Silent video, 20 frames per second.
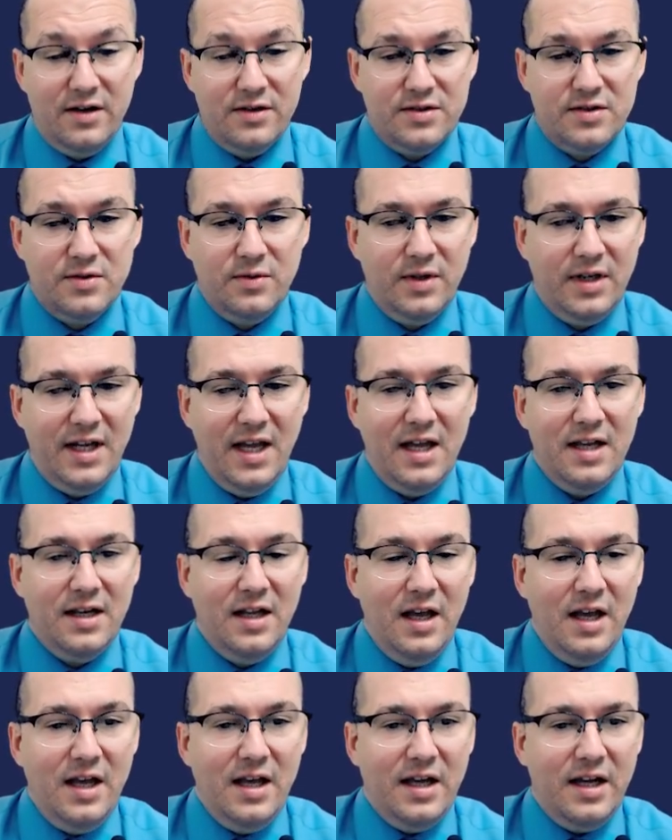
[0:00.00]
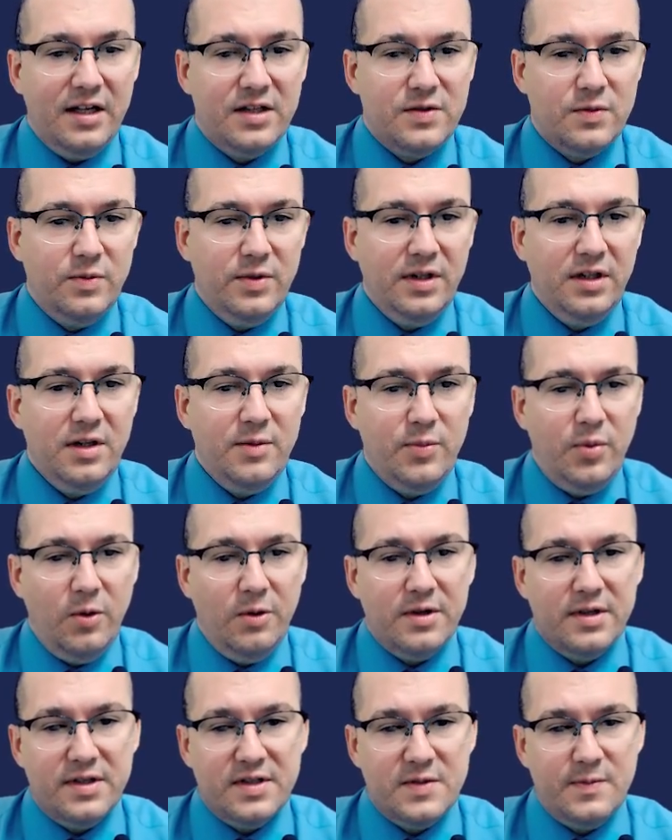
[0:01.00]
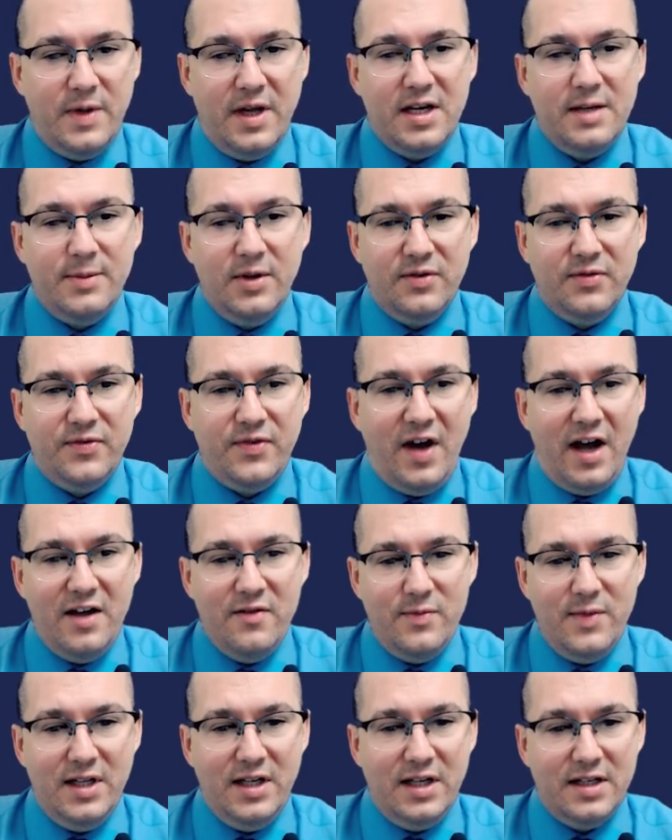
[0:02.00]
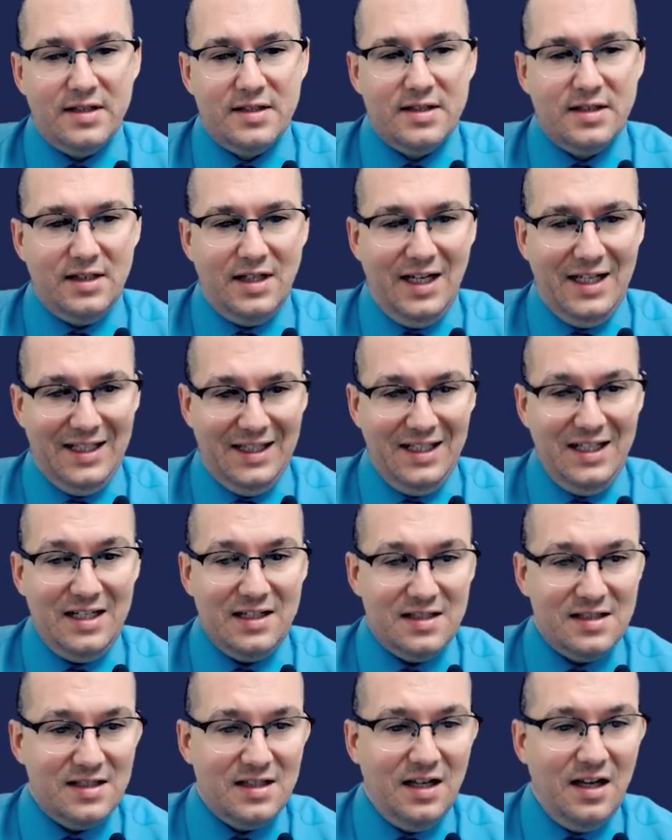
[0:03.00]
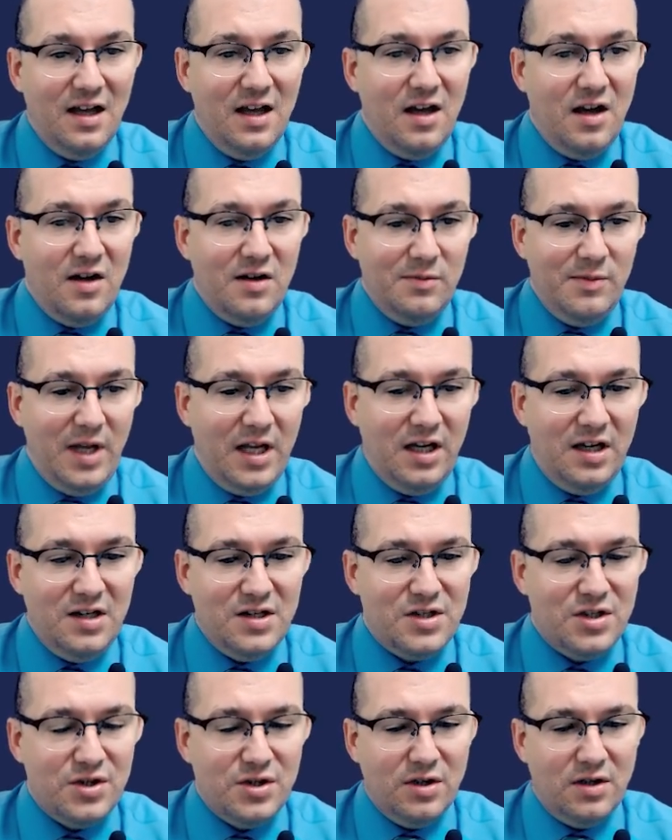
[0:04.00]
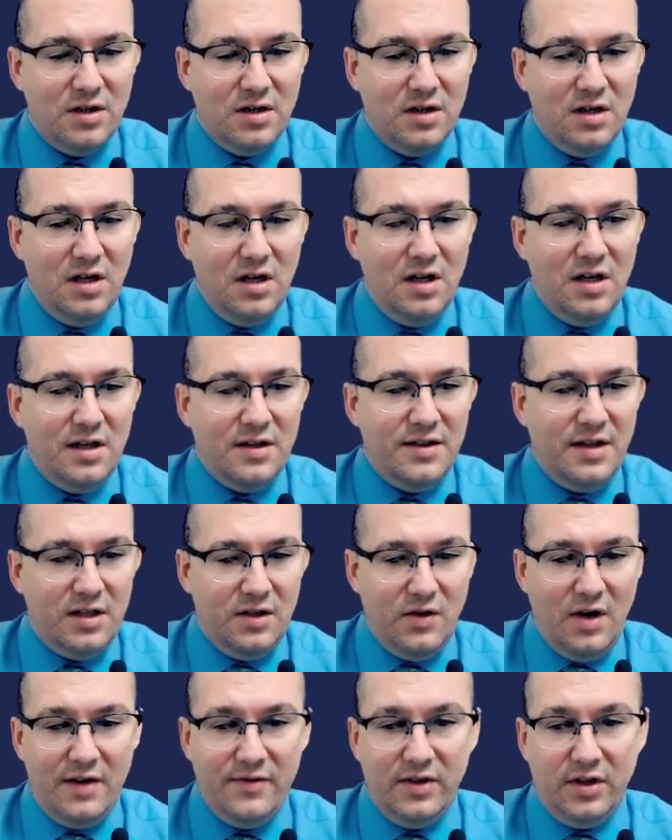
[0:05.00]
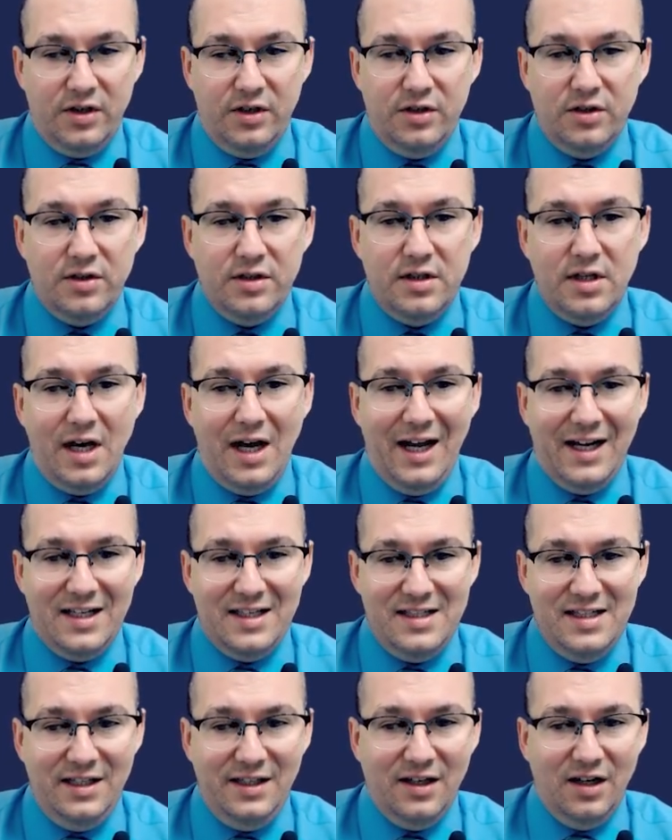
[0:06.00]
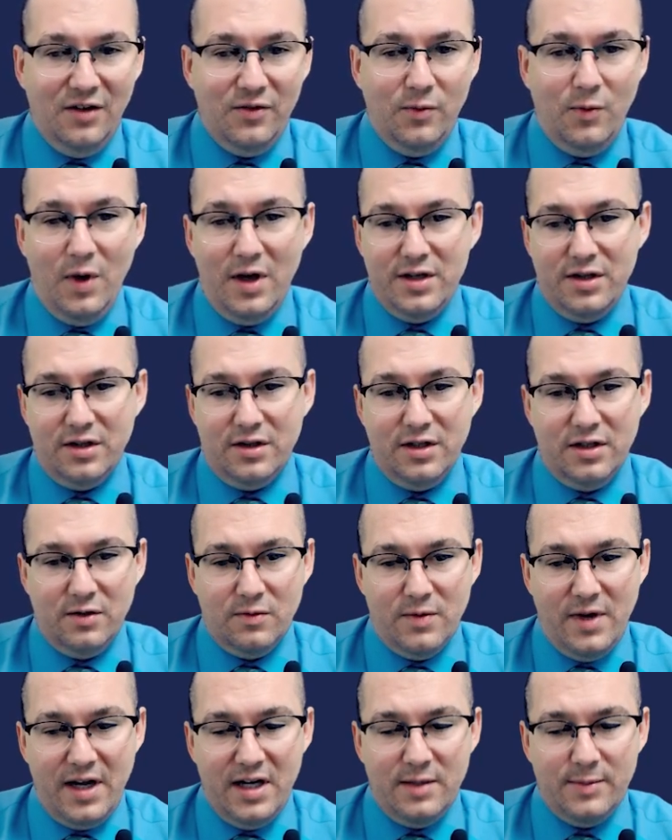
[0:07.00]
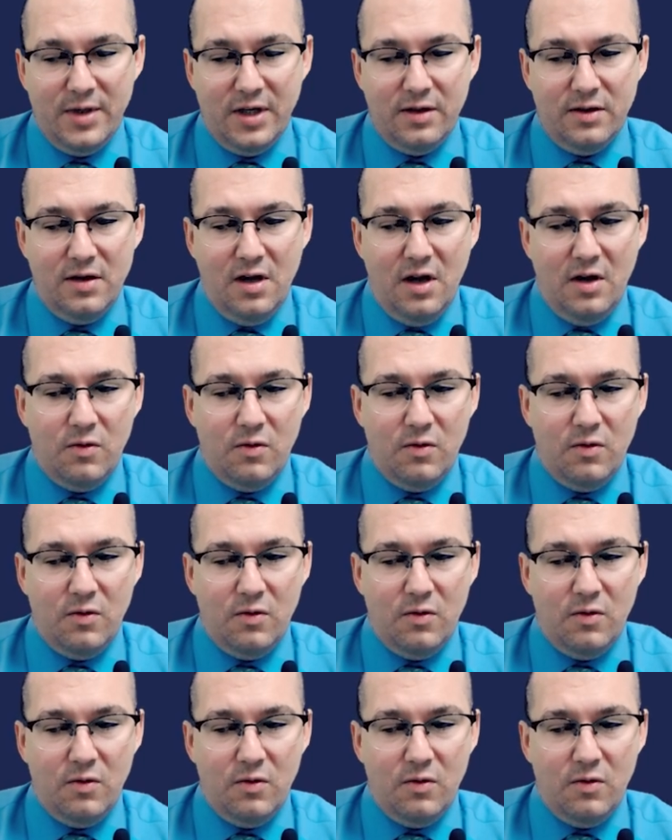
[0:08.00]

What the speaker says: So again, it's really important to spend about 5 minutes at least making sure that you have a good idea of what you're going to write about,